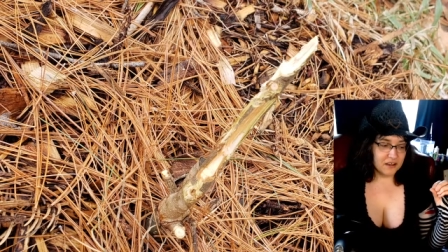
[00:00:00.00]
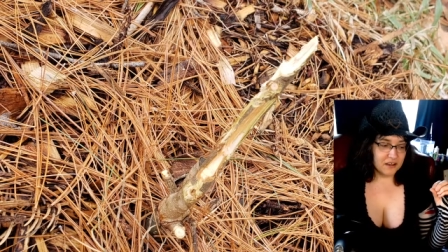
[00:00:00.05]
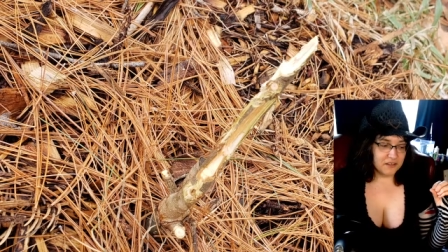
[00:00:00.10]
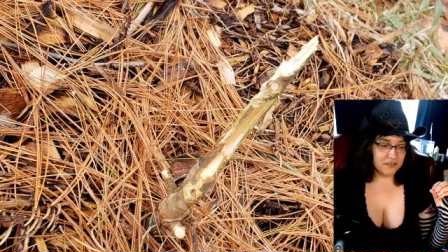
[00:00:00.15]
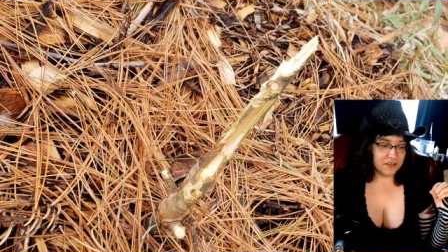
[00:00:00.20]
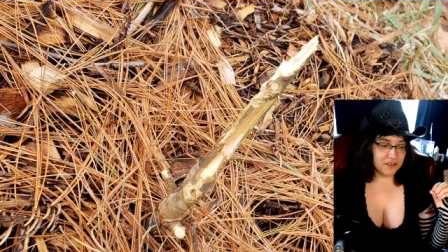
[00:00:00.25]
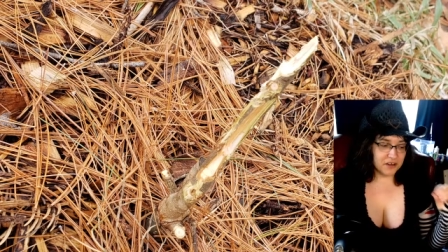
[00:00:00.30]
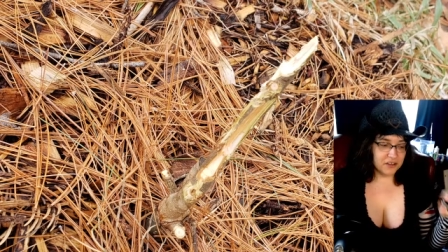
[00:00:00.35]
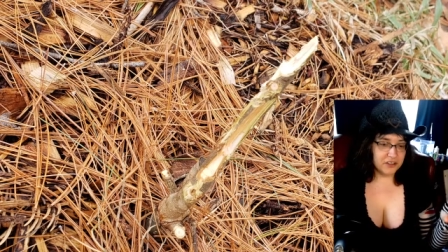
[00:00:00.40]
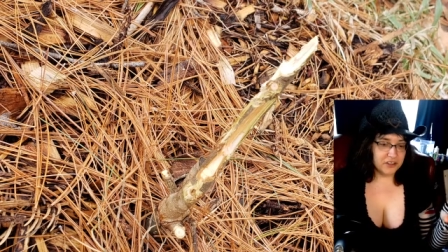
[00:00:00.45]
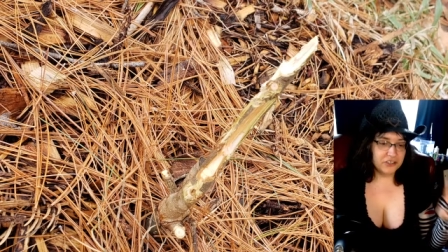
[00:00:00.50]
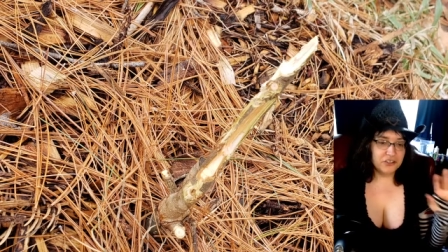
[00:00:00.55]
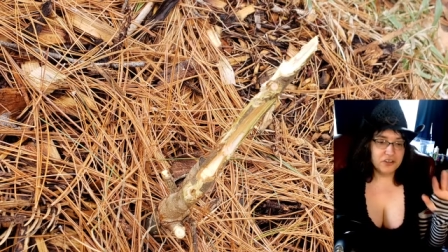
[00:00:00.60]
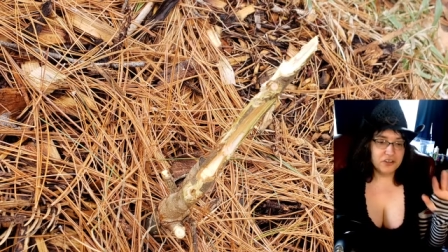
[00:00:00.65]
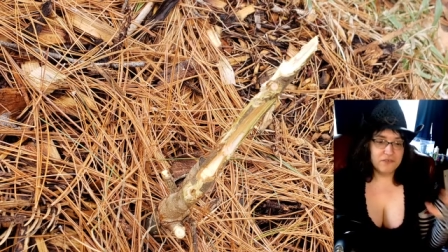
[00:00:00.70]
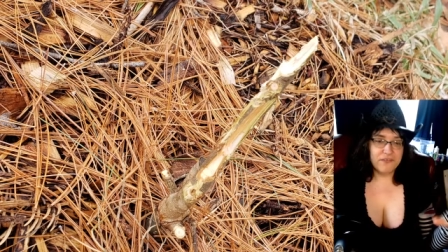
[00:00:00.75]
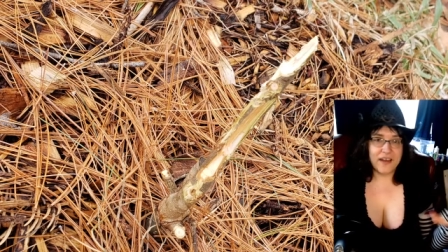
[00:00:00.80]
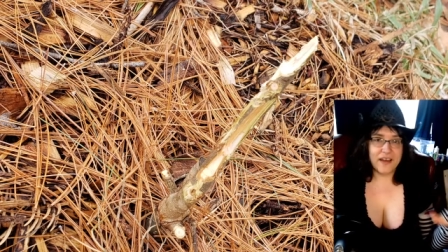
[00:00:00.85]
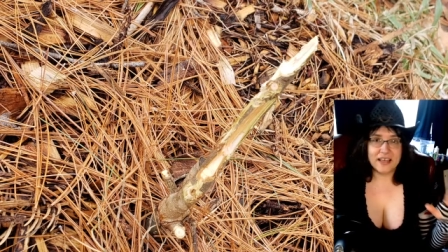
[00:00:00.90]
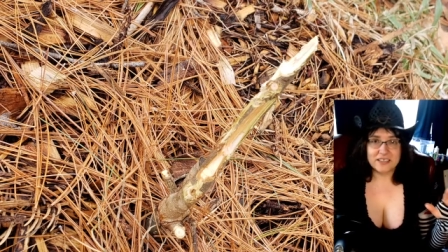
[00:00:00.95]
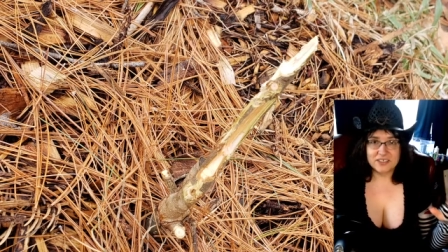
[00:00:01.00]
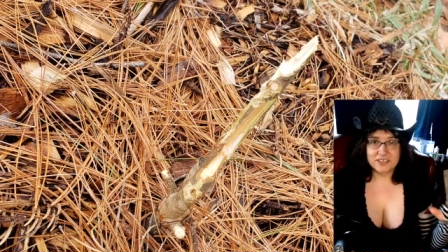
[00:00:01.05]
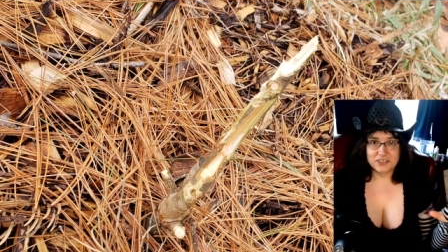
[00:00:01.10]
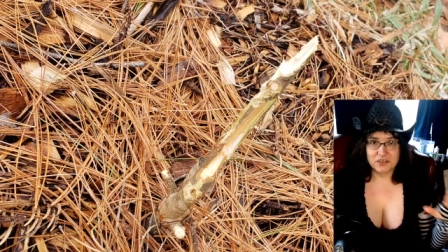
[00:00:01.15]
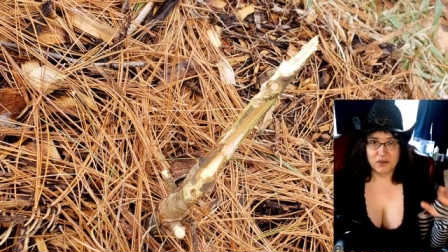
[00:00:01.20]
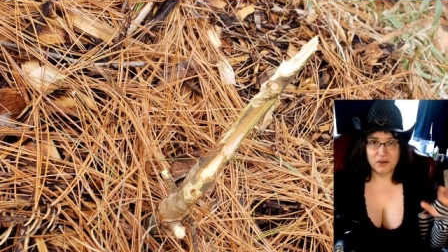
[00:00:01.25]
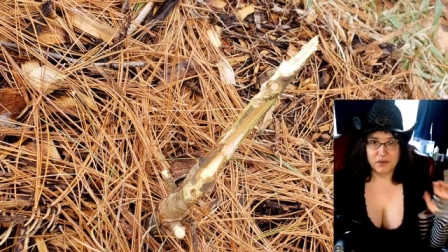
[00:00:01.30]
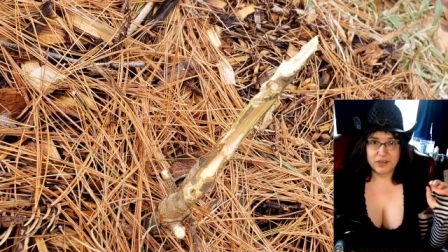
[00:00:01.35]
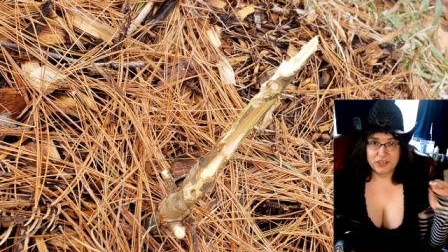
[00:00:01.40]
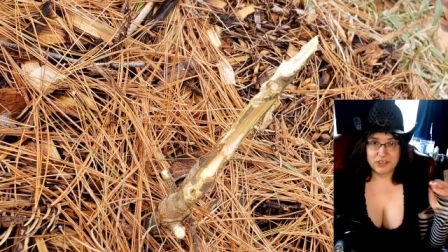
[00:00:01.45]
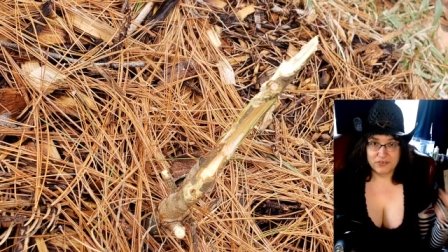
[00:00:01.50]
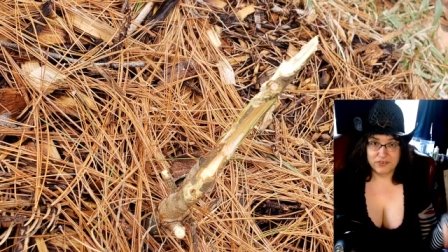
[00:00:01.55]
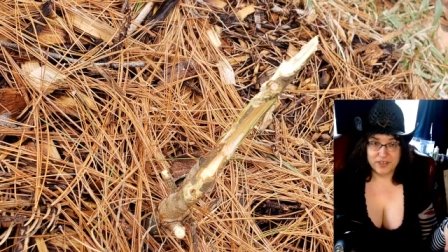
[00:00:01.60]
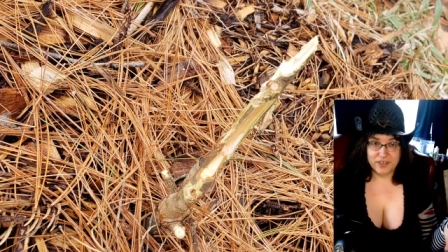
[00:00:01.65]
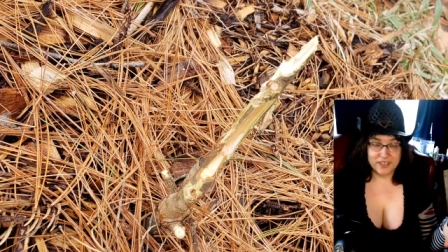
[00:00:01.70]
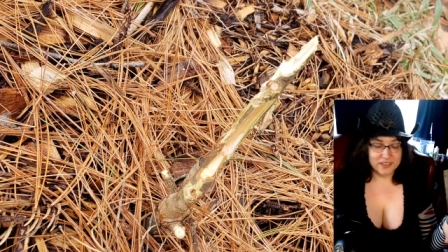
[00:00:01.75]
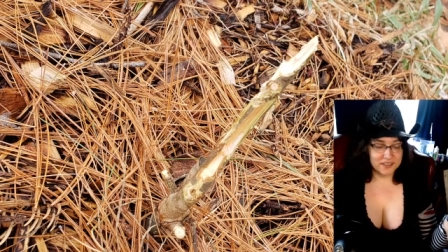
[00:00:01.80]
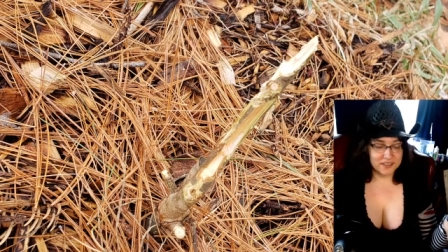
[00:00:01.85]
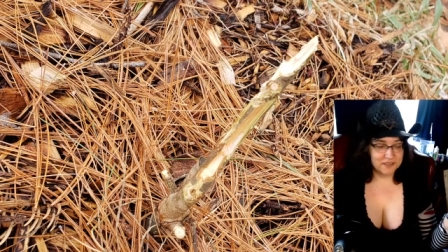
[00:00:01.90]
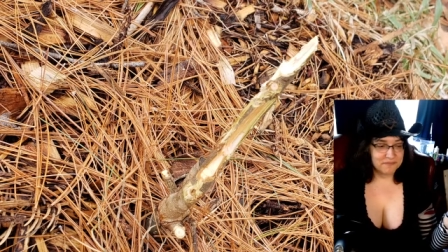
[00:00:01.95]
they're the two fastest growing
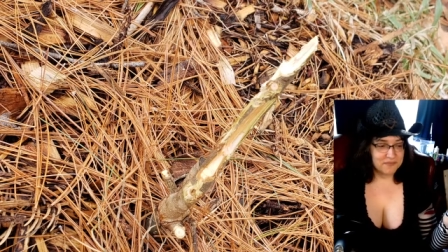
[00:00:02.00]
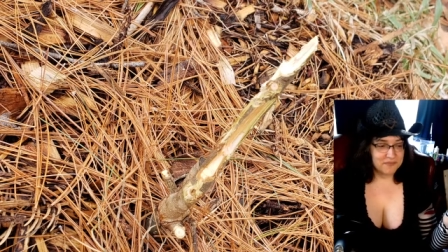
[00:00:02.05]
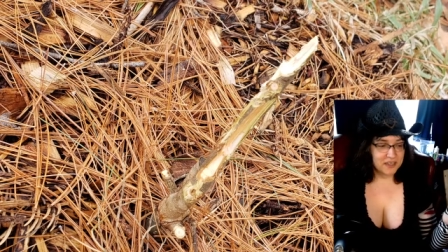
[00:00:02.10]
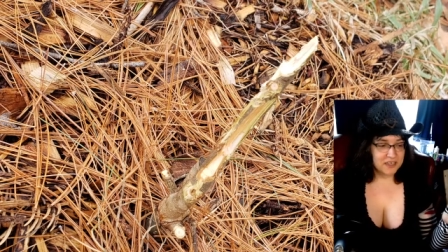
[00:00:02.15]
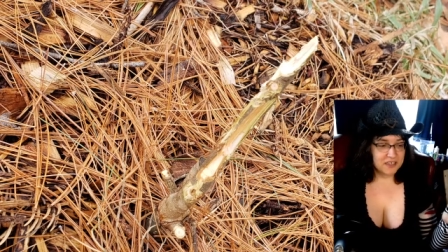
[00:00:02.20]
trees